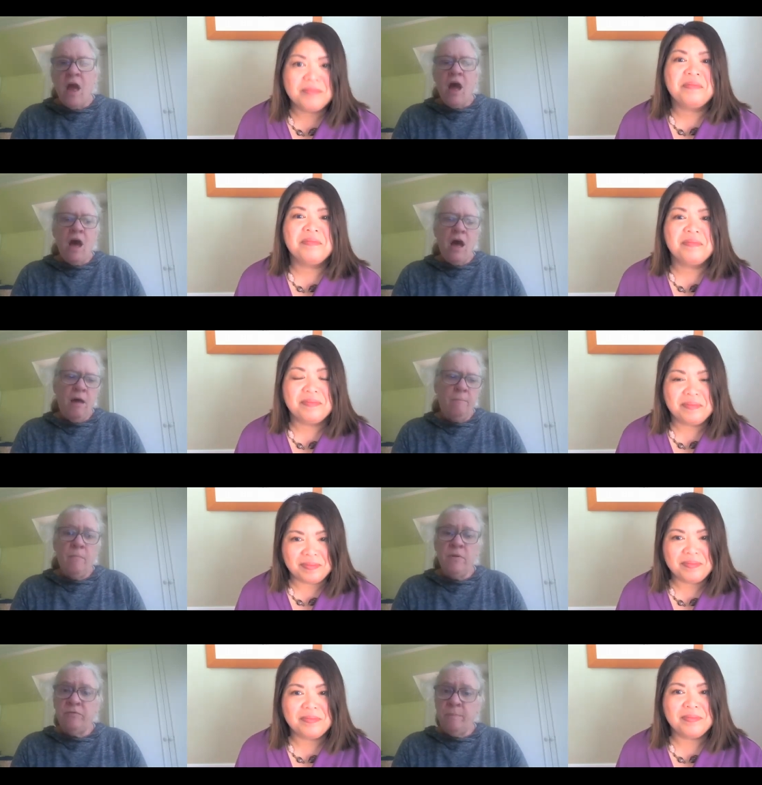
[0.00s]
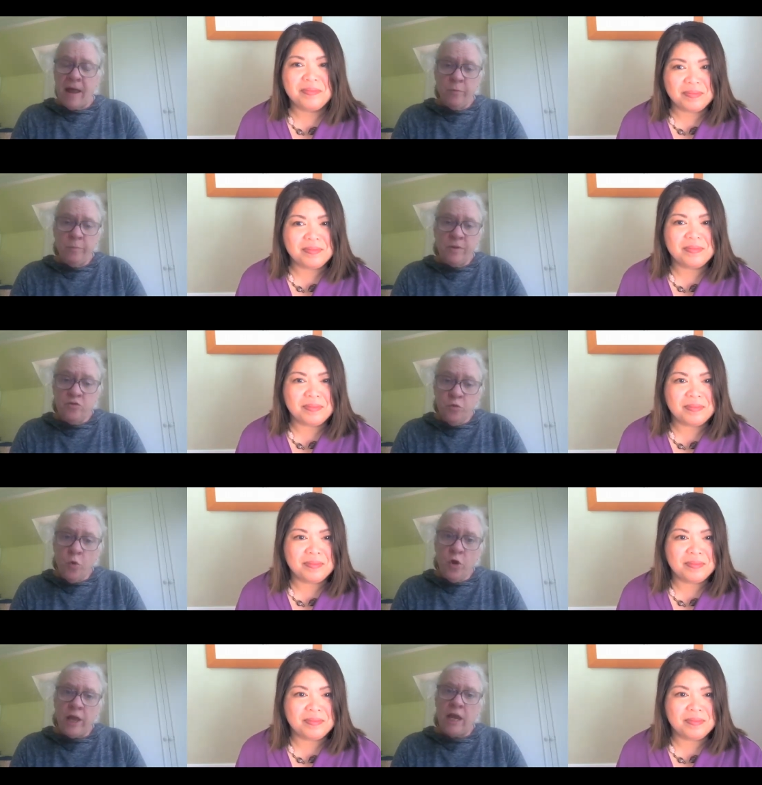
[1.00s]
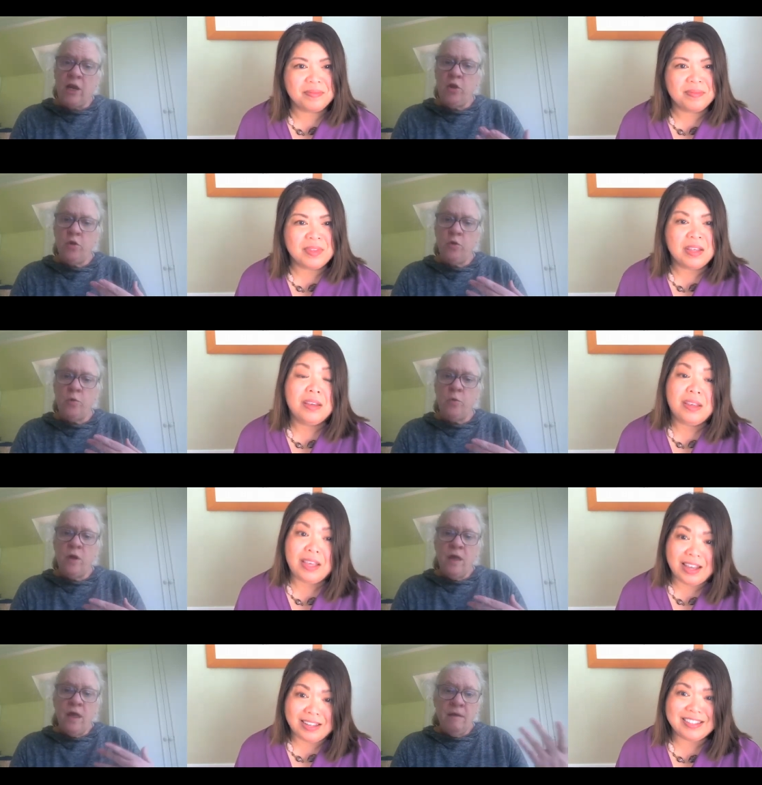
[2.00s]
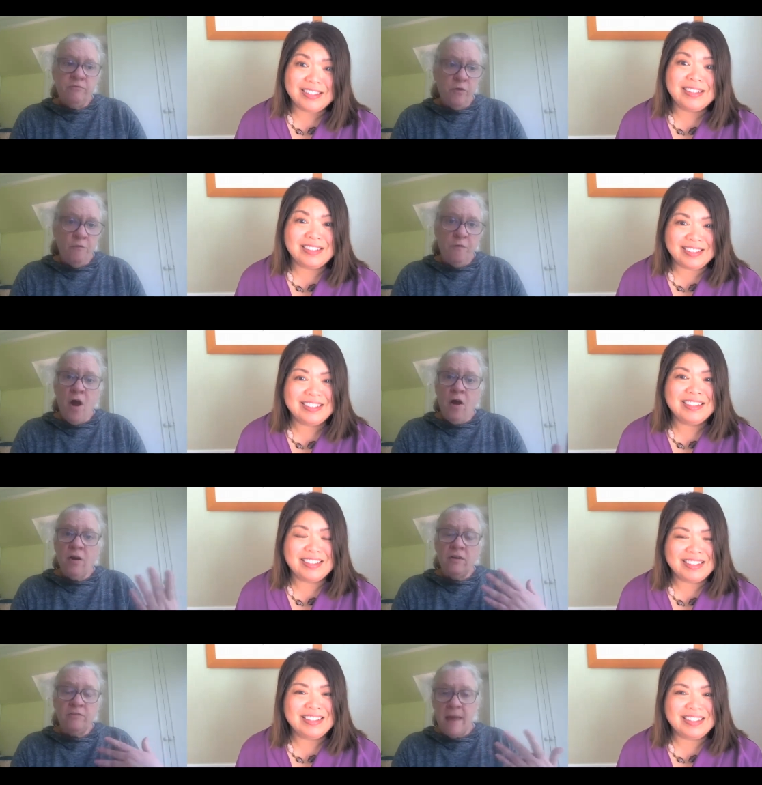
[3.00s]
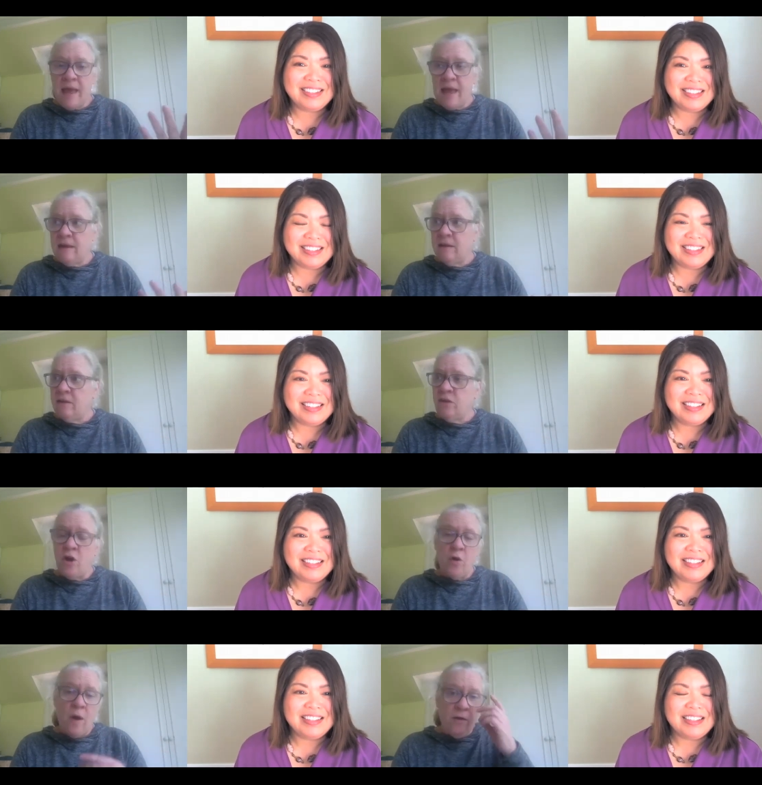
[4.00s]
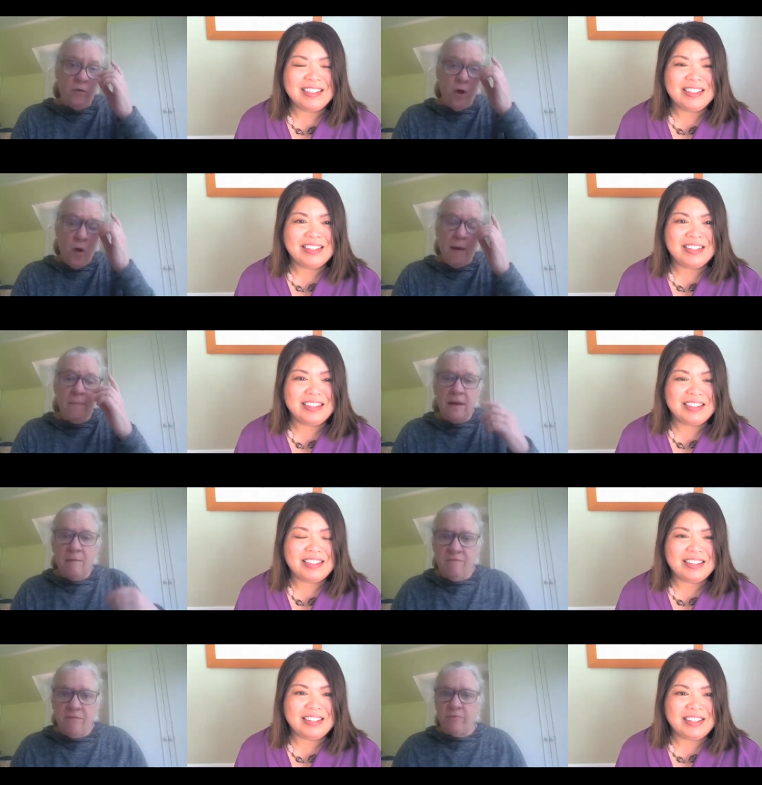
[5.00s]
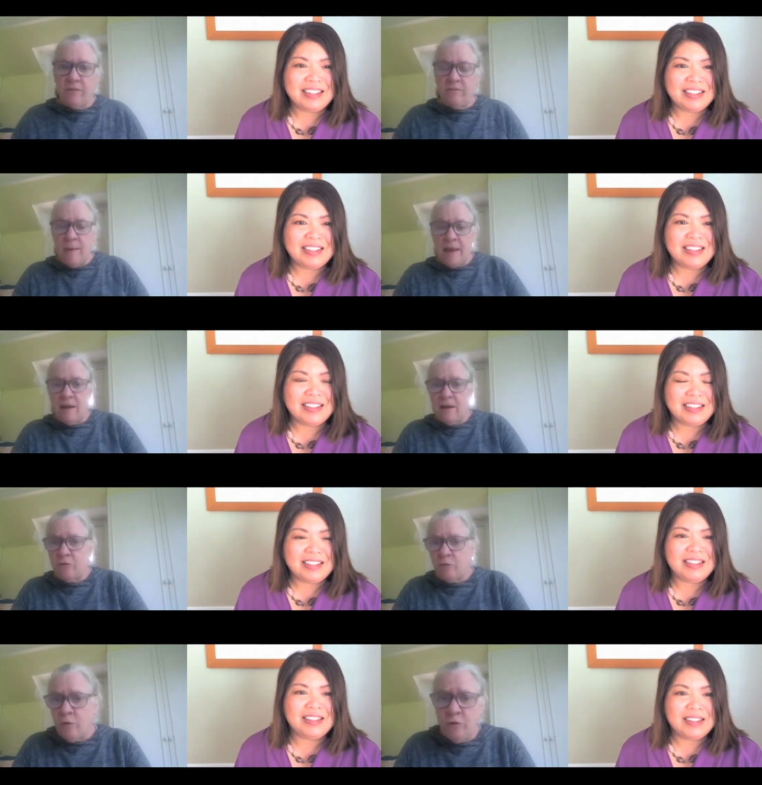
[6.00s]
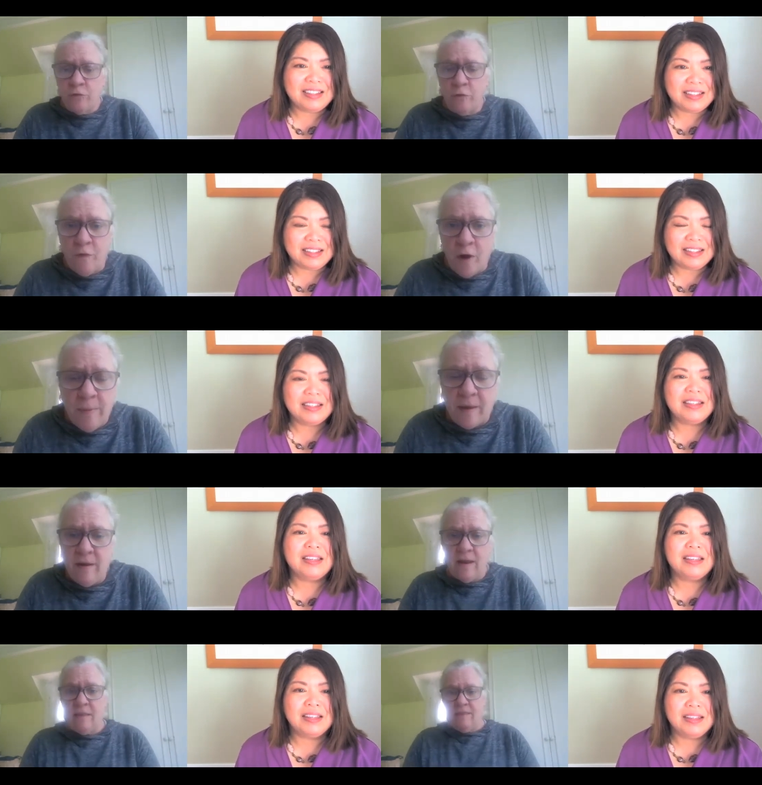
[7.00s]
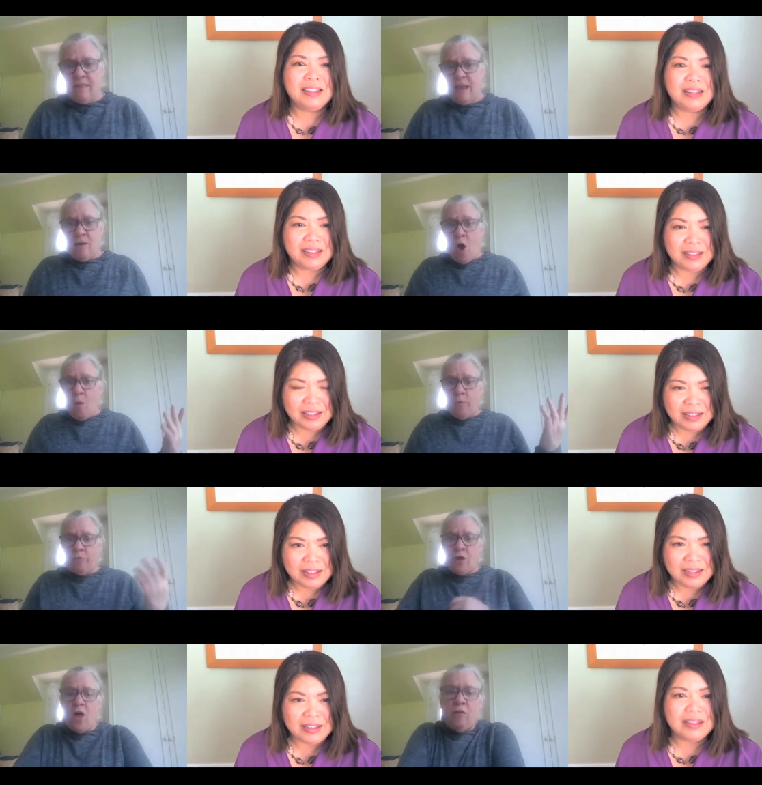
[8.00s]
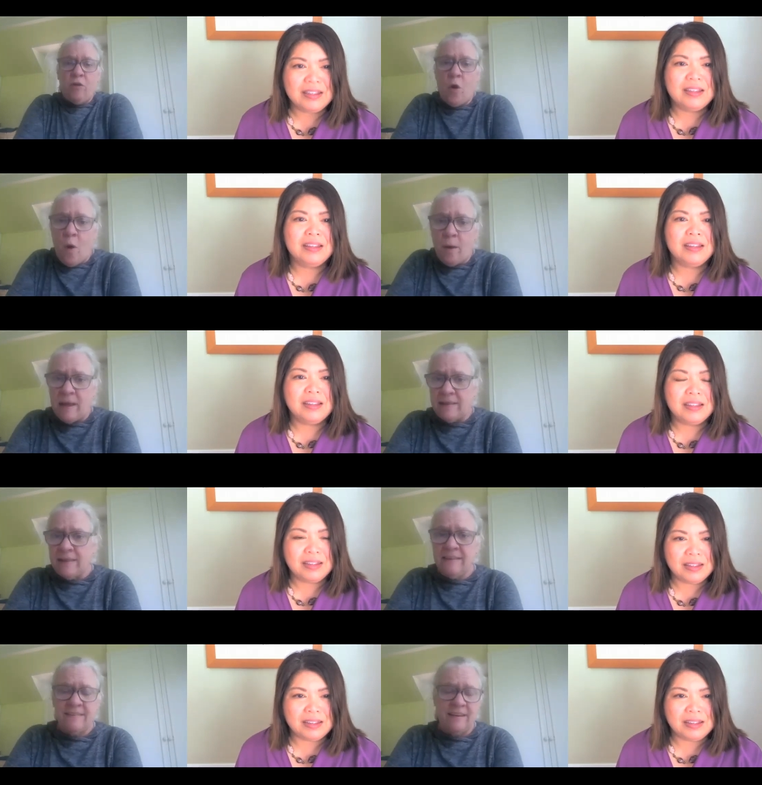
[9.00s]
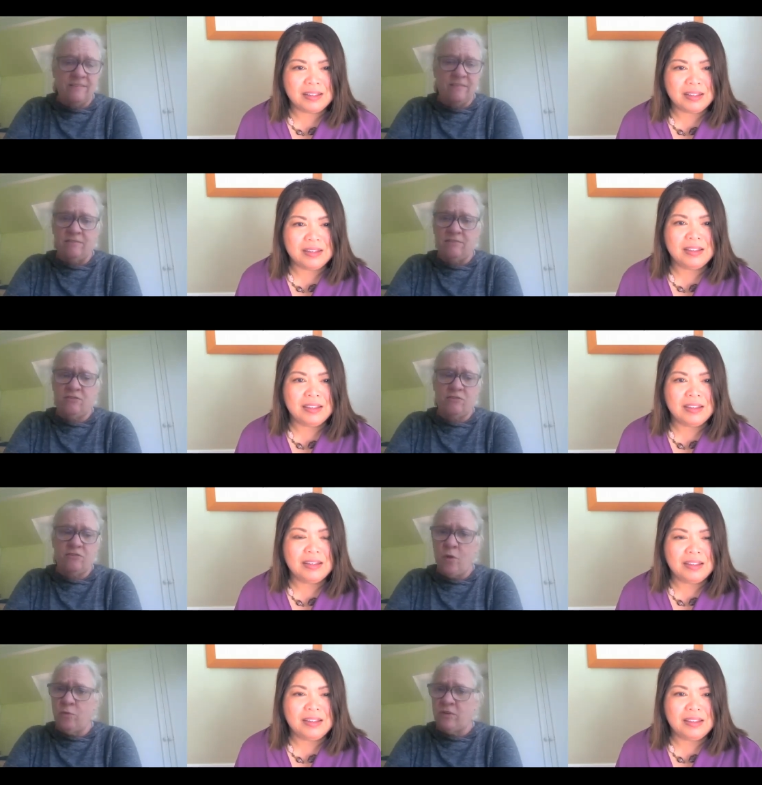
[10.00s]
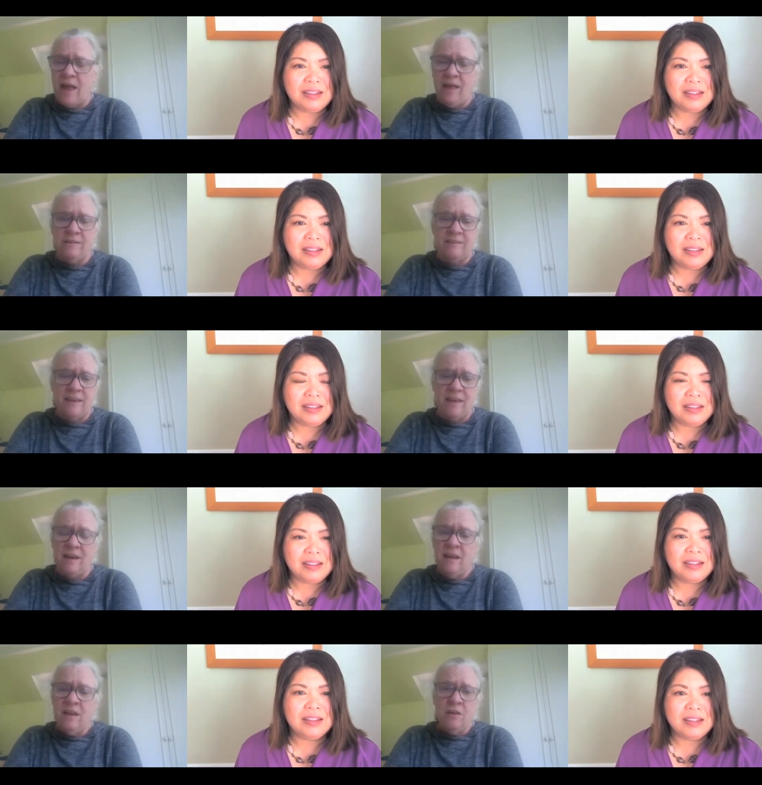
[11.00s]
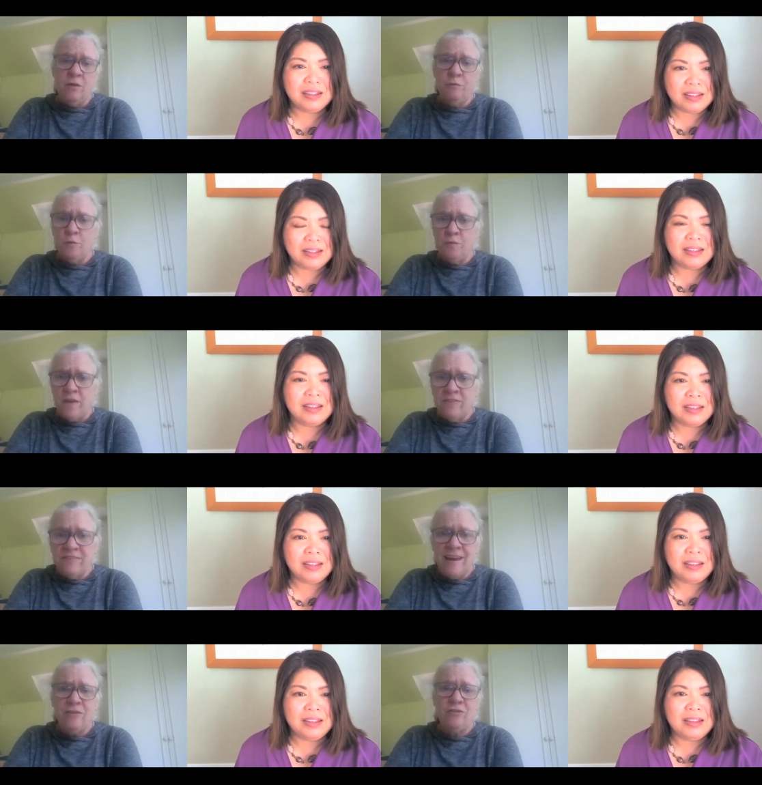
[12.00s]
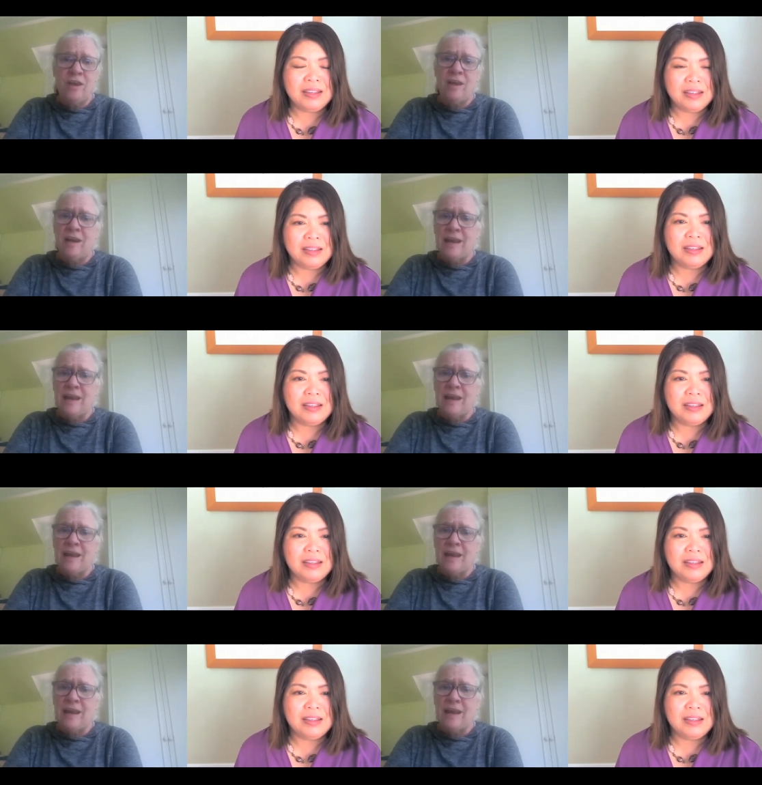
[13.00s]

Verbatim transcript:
Speaker 1: Um, is Michael B. Jordan, who yes, so far has made you know I don't know how many films he's made in his career so far, but they'd almost all go on my list. He's so talented. You know, Fruitvale Station and